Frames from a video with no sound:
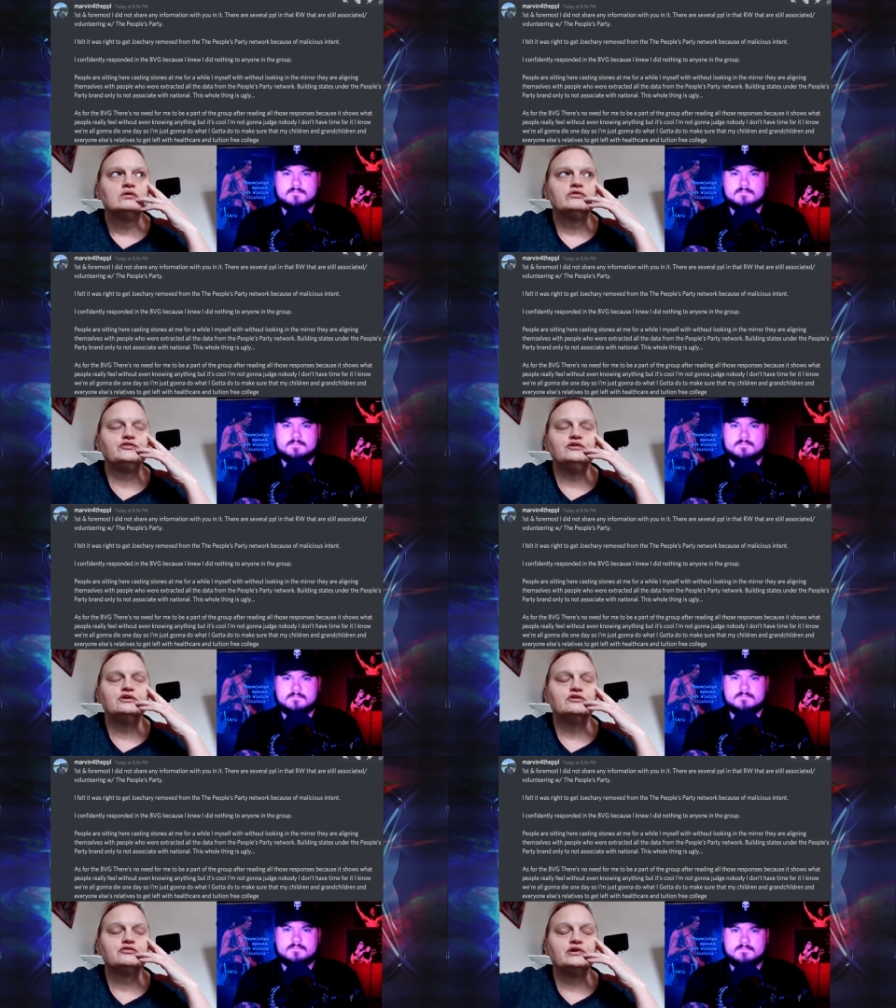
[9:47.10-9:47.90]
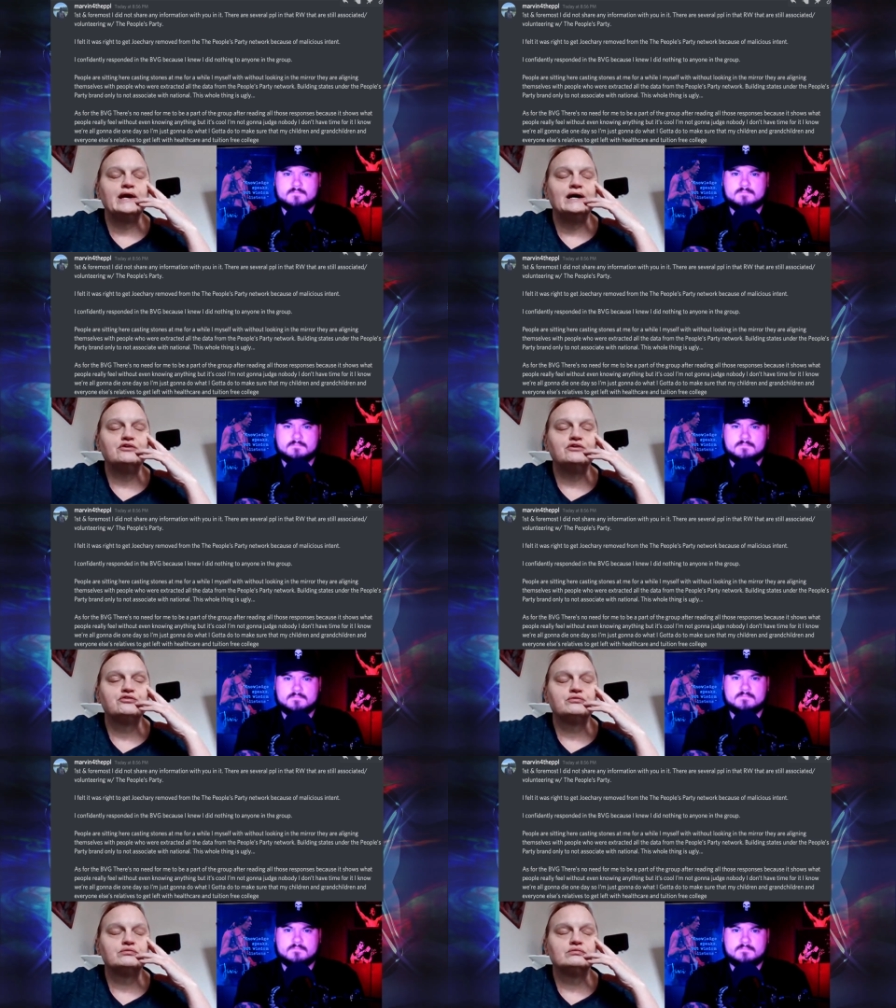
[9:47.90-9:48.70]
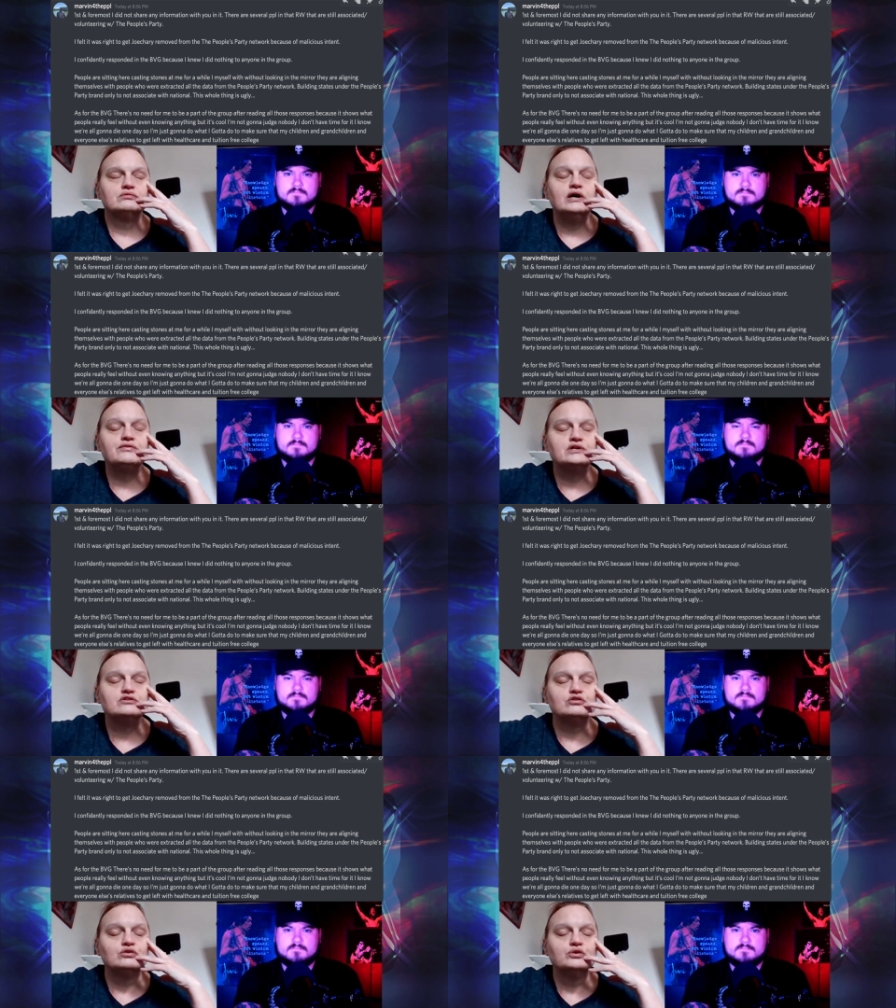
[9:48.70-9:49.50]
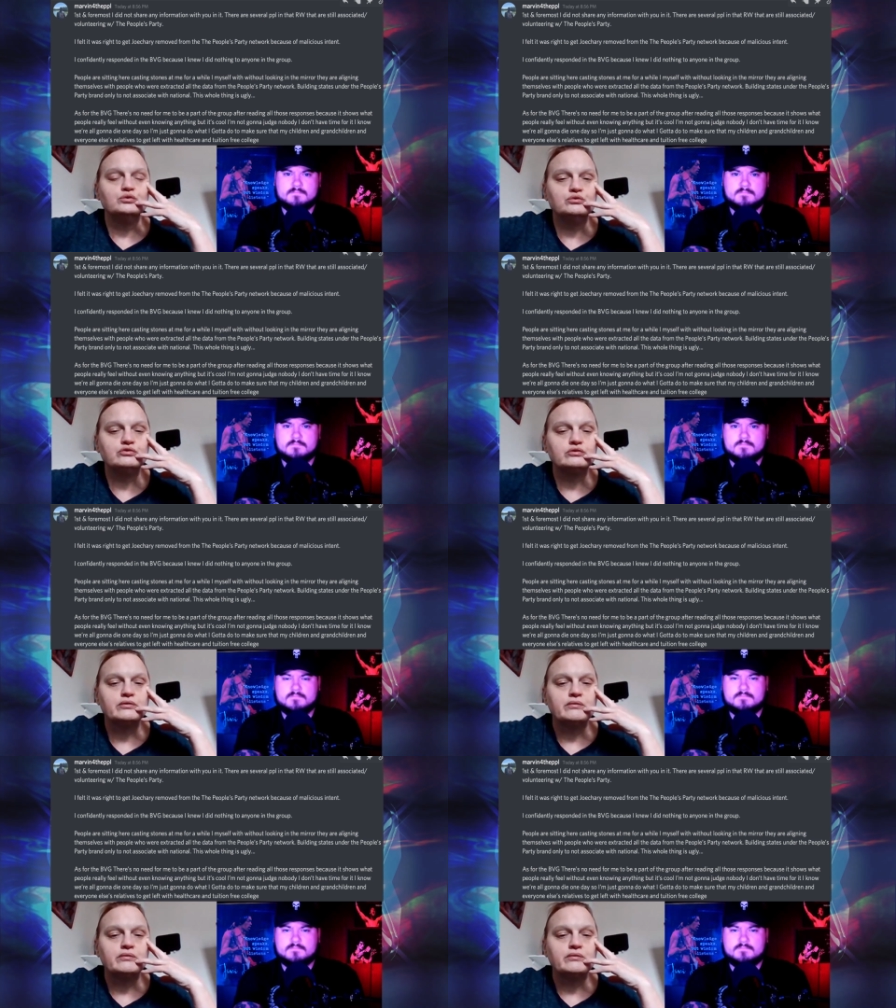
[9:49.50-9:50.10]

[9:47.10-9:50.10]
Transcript: seriously has nothing to lose